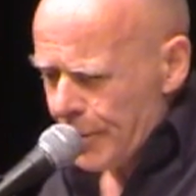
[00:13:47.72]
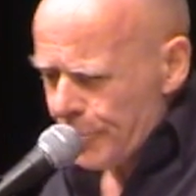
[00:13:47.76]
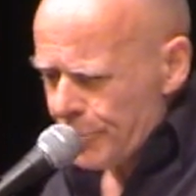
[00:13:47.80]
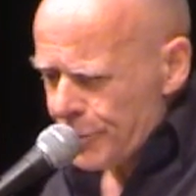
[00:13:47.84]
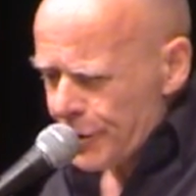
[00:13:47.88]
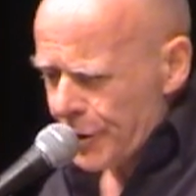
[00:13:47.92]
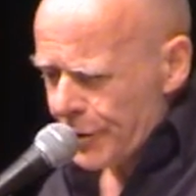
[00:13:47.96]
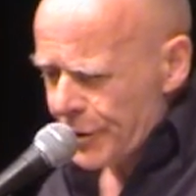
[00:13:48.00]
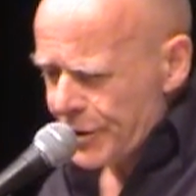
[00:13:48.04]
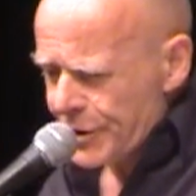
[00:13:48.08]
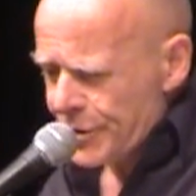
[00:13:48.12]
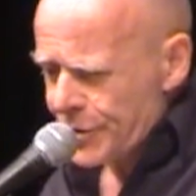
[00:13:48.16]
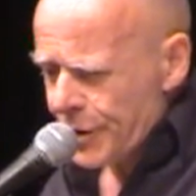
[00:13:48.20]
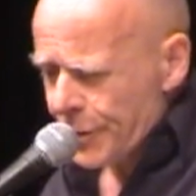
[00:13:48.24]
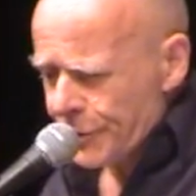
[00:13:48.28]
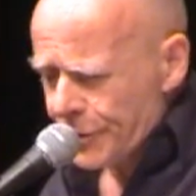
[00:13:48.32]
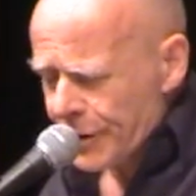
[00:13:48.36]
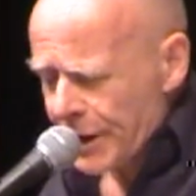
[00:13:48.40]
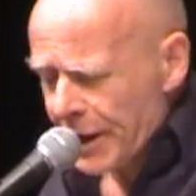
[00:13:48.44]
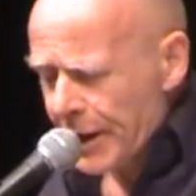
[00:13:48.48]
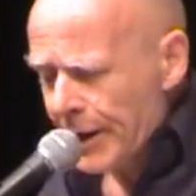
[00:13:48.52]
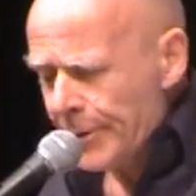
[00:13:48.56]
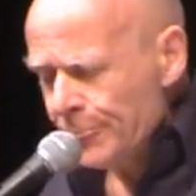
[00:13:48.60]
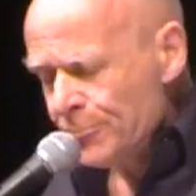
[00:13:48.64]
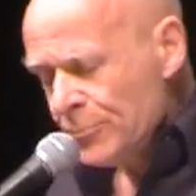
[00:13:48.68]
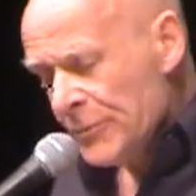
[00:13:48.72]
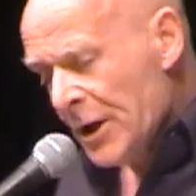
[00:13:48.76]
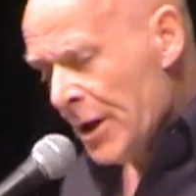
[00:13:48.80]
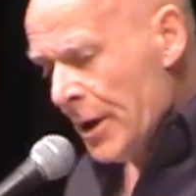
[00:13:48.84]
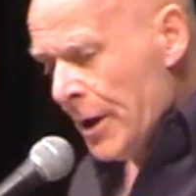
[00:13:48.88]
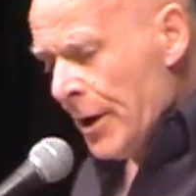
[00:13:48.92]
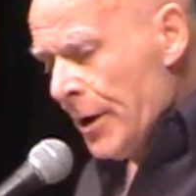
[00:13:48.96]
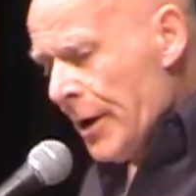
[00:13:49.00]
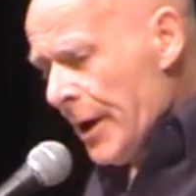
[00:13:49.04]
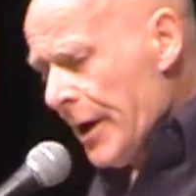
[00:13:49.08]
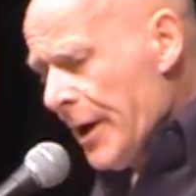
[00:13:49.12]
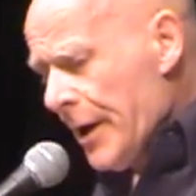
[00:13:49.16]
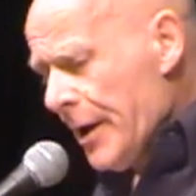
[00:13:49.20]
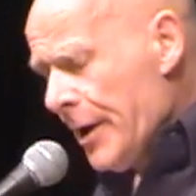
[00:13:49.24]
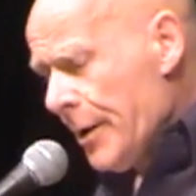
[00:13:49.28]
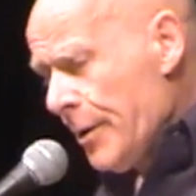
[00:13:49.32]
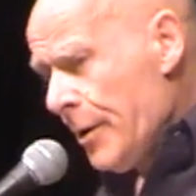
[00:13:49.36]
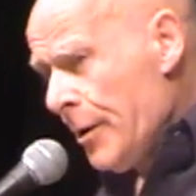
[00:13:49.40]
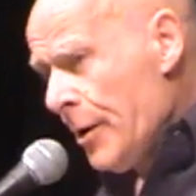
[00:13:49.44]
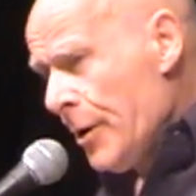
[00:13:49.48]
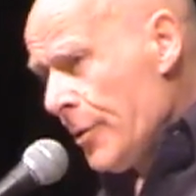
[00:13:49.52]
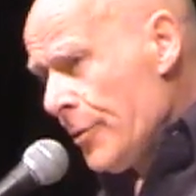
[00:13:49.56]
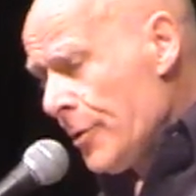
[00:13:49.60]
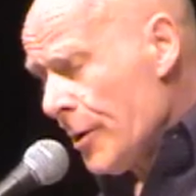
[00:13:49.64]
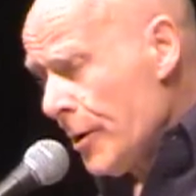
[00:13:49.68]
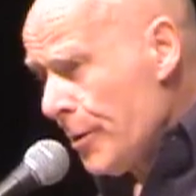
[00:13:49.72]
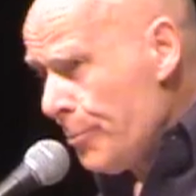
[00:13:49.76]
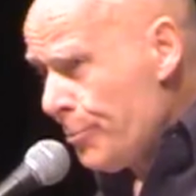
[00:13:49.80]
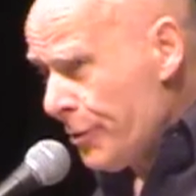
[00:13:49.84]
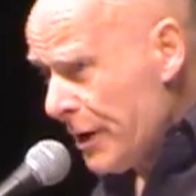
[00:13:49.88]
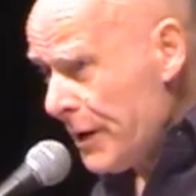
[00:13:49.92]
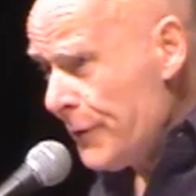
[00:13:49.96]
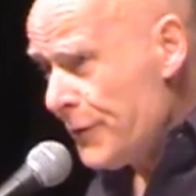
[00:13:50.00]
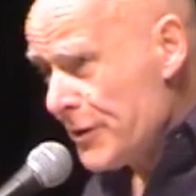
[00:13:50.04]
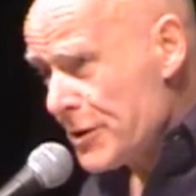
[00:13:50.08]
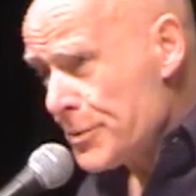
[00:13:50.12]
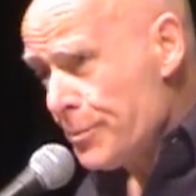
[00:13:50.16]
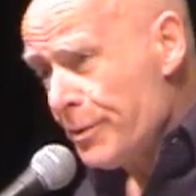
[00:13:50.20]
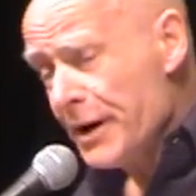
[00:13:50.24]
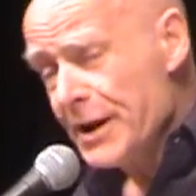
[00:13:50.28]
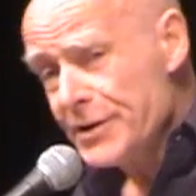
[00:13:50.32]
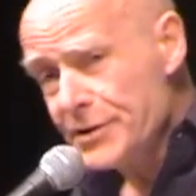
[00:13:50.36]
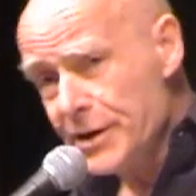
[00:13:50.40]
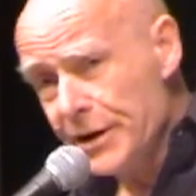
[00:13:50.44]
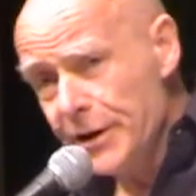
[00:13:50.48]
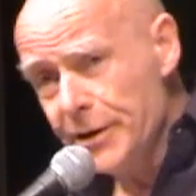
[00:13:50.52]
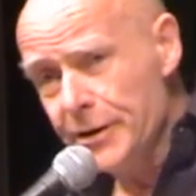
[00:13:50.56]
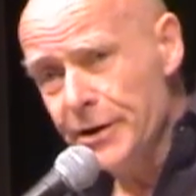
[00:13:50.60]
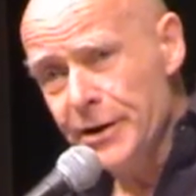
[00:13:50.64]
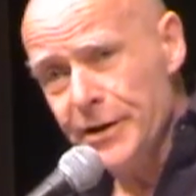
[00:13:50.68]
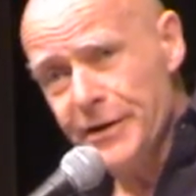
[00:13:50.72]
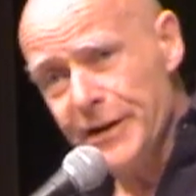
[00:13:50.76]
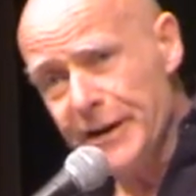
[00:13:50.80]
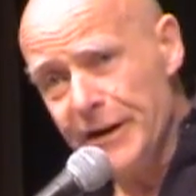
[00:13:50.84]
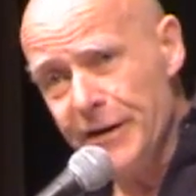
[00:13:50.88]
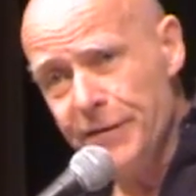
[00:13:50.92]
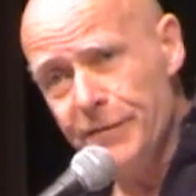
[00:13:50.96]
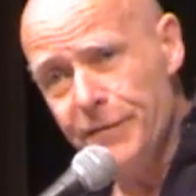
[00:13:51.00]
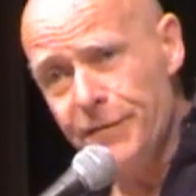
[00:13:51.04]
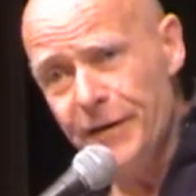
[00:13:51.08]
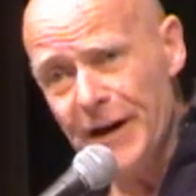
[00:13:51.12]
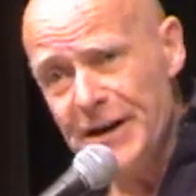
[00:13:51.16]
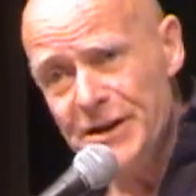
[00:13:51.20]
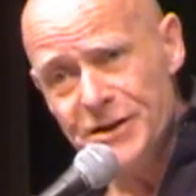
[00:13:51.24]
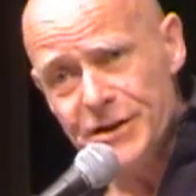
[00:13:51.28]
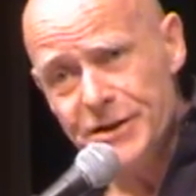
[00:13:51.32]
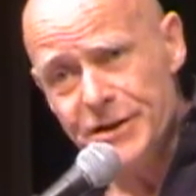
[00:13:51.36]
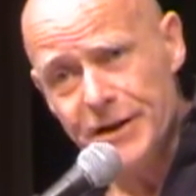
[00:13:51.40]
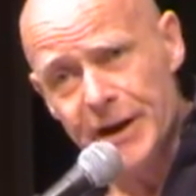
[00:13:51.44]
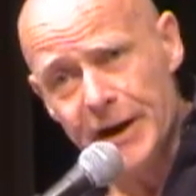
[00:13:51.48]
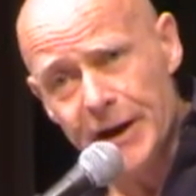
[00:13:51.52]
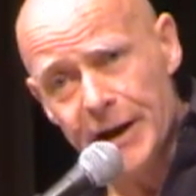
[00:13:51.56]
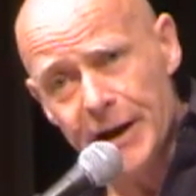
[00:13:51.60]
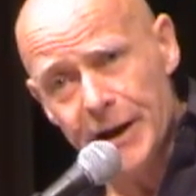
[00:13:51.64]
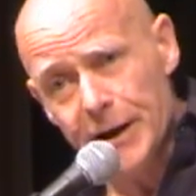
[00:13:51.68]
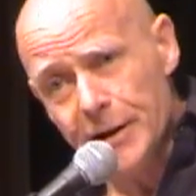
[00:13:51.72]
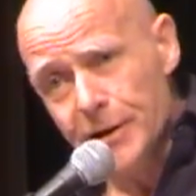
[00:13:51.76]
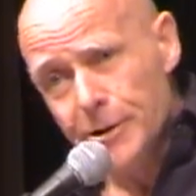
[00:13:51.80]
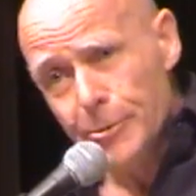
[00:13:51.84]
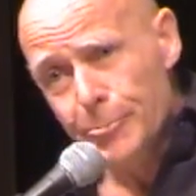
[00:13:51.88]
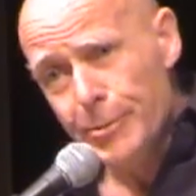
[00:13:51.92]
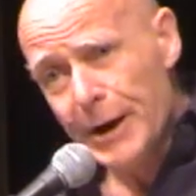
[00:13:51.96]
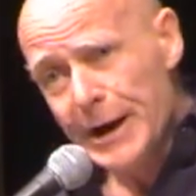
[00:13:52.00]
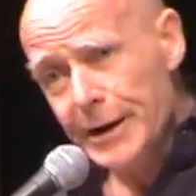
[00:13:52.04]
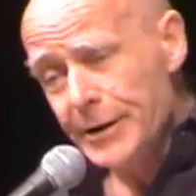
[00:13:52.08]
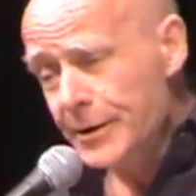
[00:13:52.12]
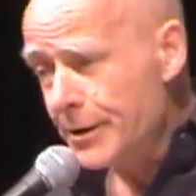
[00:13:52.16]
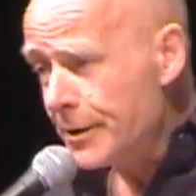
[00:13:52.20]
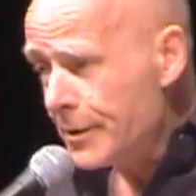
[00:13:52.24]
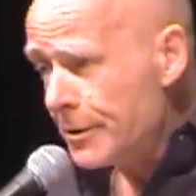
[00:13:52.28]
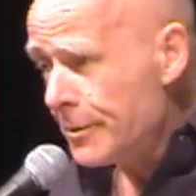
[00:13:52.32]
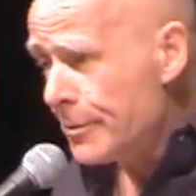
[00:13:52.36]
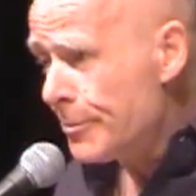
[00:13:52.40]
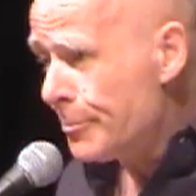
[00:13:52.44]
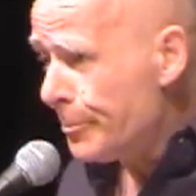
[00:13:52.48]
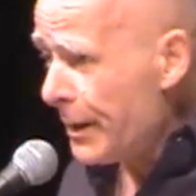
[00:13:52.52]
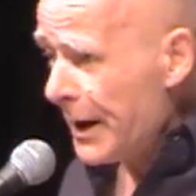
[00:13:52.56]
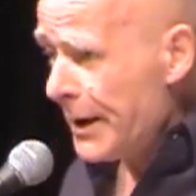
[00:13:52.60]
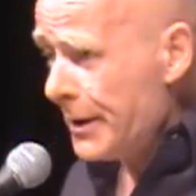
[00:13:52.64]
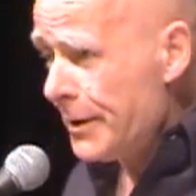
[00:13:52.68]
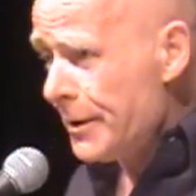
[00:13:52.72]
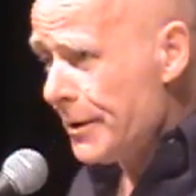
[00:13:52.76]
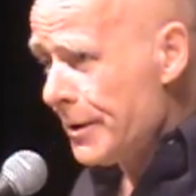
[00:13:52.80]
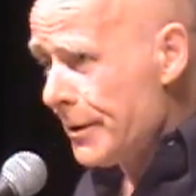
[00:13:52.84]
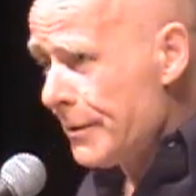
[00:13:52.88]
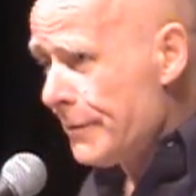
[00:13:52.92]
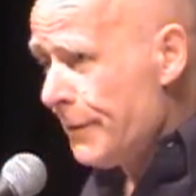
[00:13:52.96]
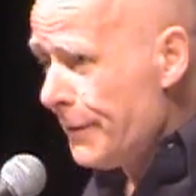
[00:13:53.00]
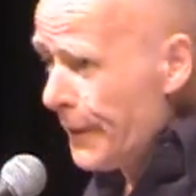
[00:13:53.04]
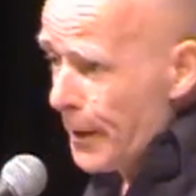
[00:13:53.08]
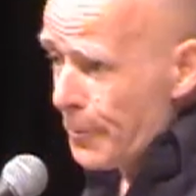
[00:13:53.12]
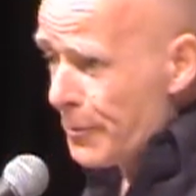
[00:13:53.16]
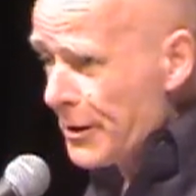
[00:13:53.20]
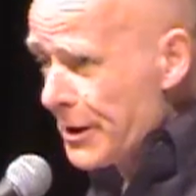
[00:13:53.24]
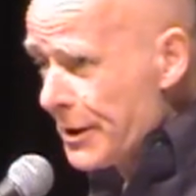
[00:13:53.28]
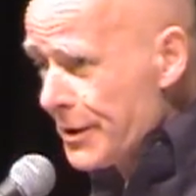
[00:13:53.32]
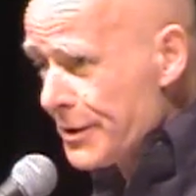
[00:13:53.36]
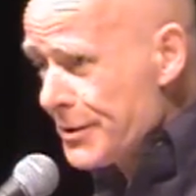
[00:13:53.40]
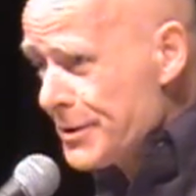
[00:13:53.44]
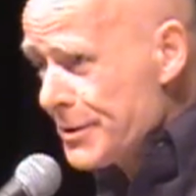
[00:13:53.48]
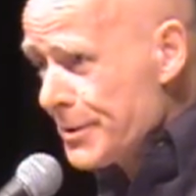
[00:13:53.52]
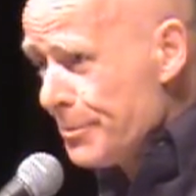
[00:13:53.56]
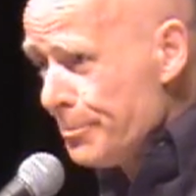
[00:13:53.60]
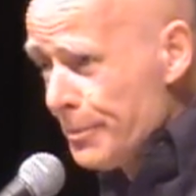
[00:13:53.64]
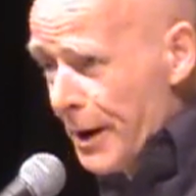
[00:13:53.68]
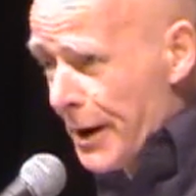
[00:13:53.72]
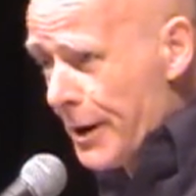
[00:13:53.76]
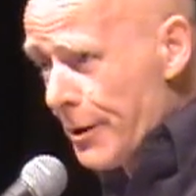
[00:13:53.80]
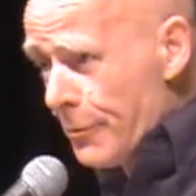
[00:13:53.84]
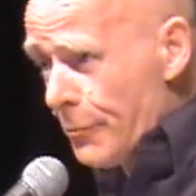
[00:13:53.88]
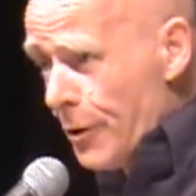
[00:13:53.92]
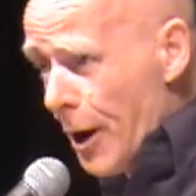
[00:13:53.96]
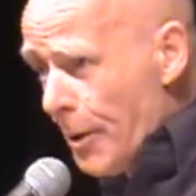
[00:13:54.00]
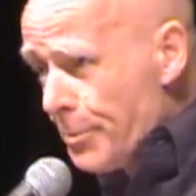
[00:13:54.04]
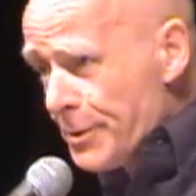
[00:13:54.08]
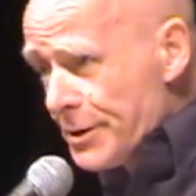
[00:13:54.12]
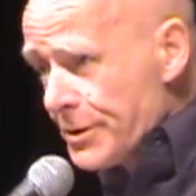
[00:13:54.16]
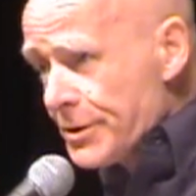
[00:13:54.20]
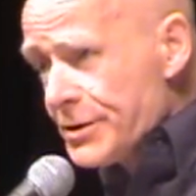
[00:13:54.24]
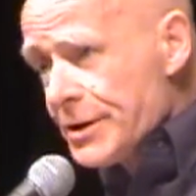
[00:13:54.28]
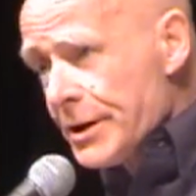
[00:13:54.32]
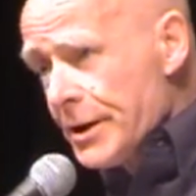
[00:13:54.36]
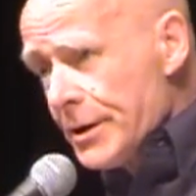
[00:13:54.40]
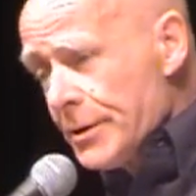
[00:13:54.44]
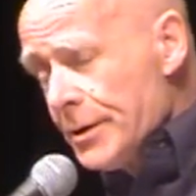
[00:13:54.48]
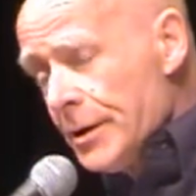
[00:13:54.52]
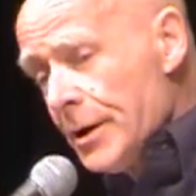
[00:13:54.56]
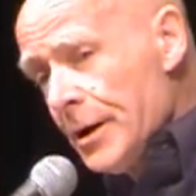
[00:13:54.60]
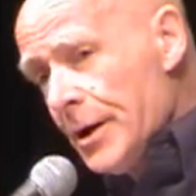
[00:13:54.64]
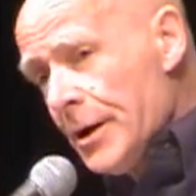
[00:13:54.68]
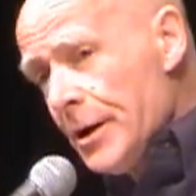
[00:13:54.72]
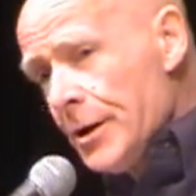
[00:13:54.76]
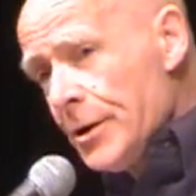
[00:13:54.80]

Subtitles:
Bloody Sunday. The previous president, the feisty, independent-minded feminist Mary Robinson,